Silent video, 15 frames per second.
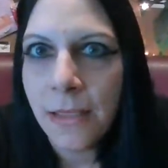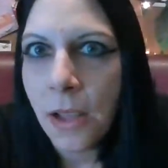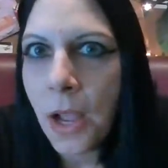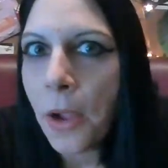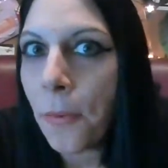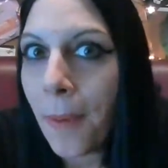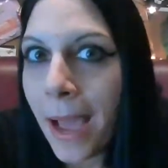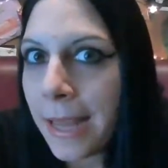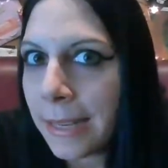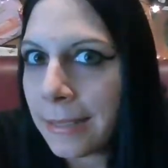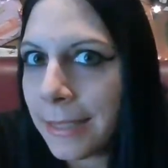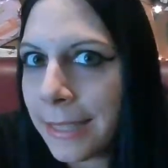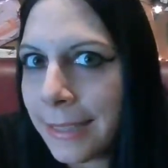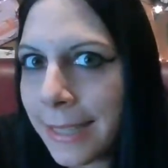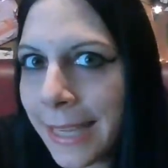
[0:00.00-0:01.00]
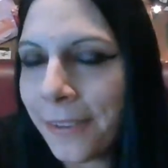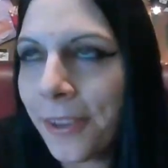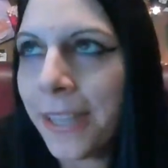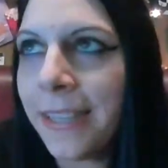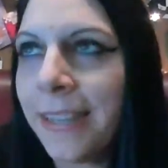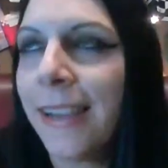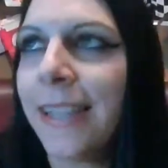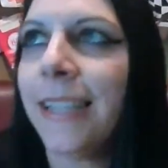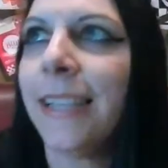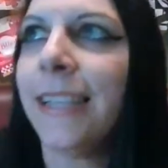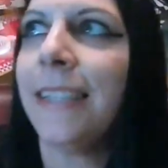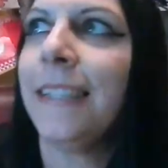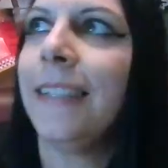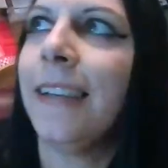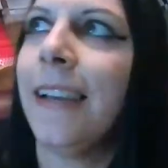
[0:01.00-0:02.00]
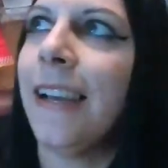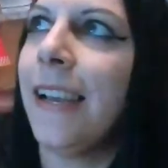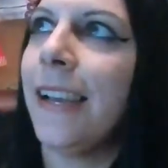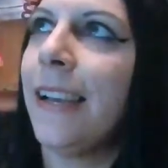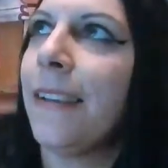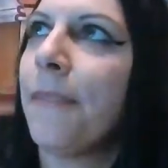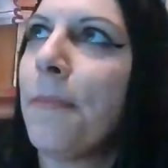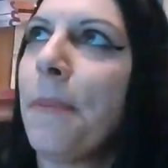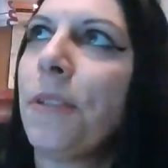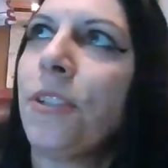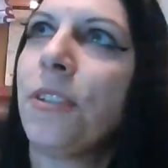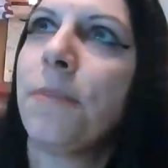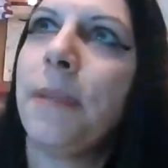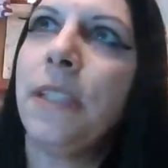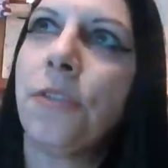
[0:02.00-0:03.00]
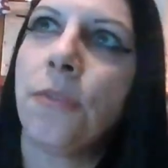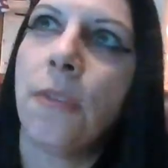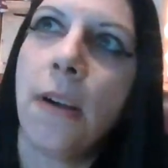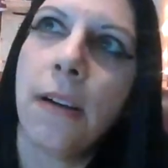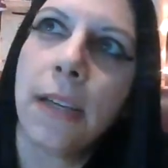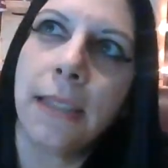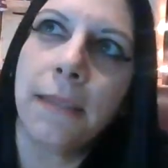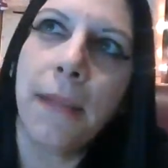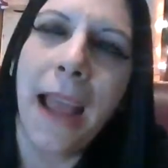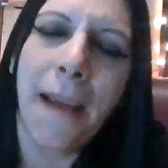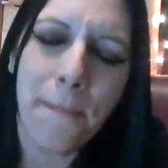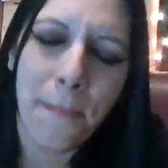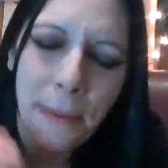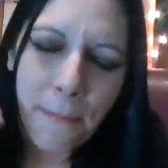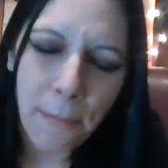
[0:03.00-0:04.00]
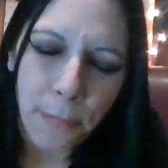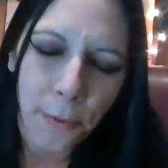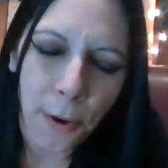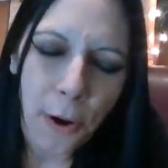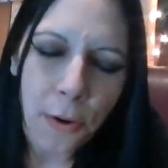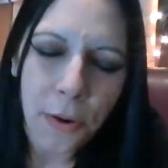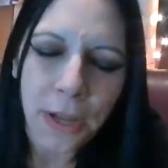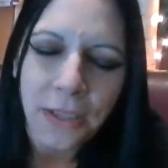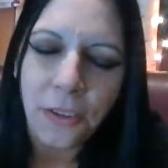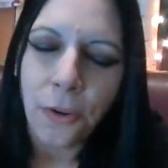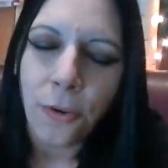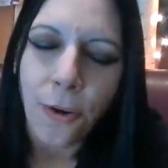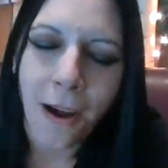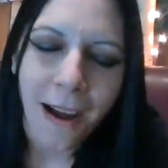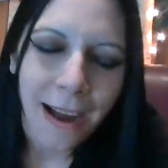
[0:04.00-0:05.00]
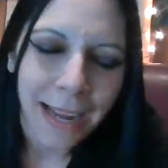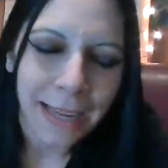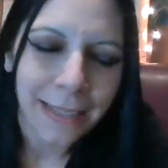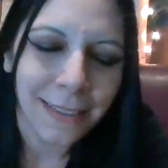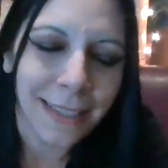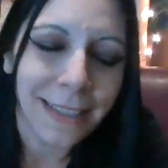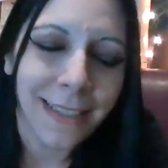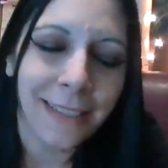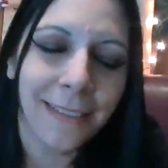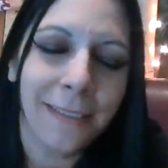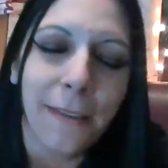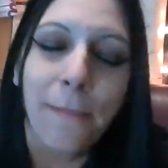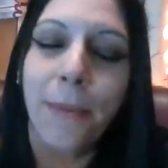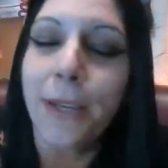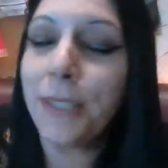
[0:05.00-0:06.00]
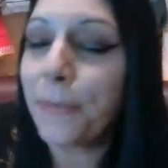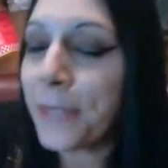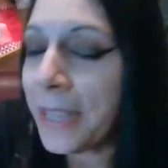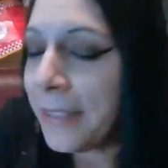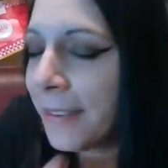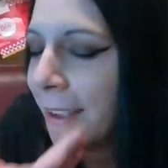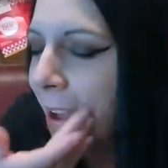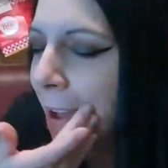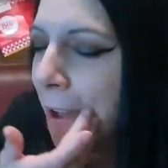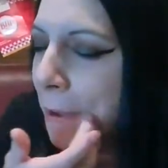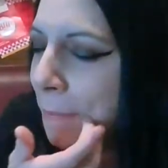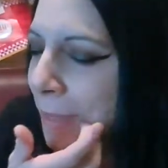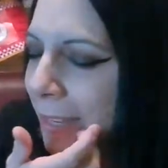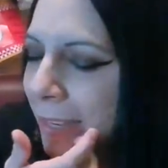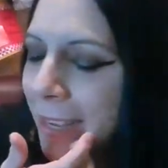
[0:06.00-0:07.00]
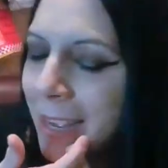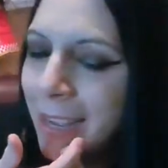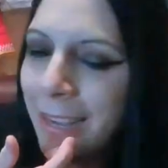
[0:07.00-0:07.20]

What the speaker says: erratically later at night. And I remember just being drunk and being broke and crying because the bus didn't come and I